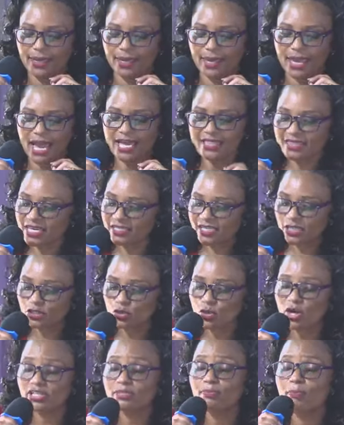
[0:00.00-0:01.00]
And this is
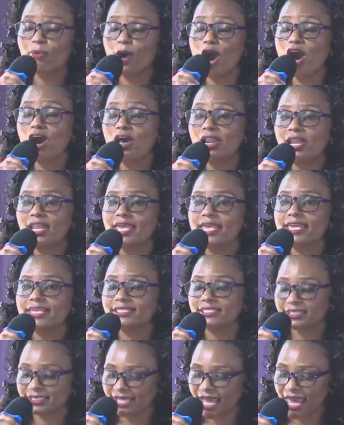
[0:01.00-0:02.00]
what Paul
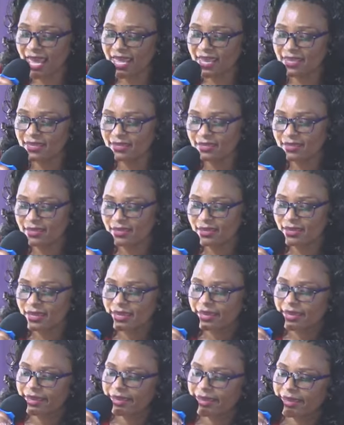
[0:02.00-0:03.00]
is saying
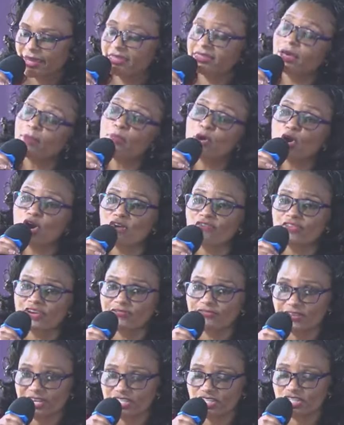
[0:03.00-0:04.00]
in the book of
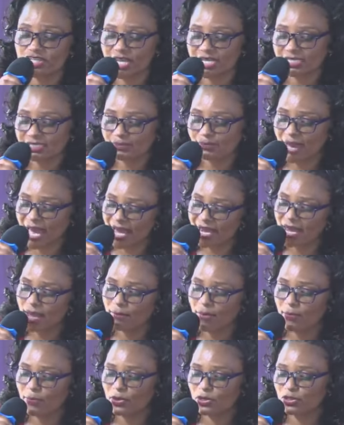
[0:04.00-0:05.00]
Ephesians, mahali
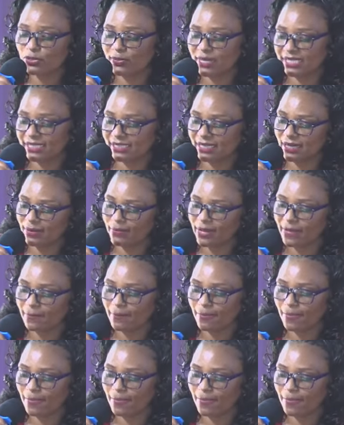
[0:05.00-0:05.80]
ambapo tumesema.